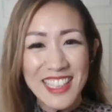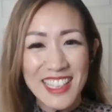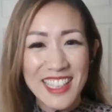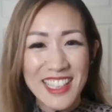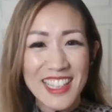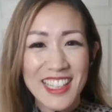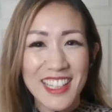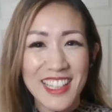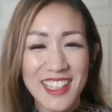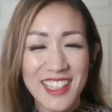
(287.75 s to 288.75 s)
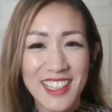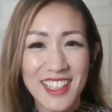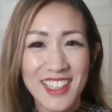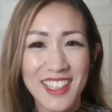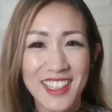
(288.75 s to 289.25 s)

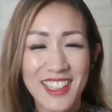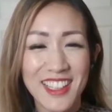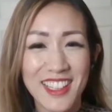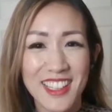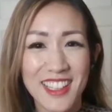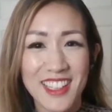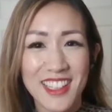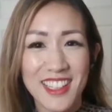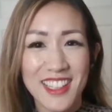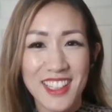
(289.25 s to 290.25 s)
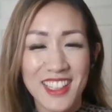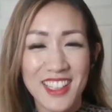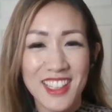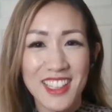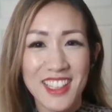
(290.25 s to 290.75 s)

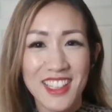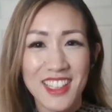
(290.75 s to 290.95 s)
(silent)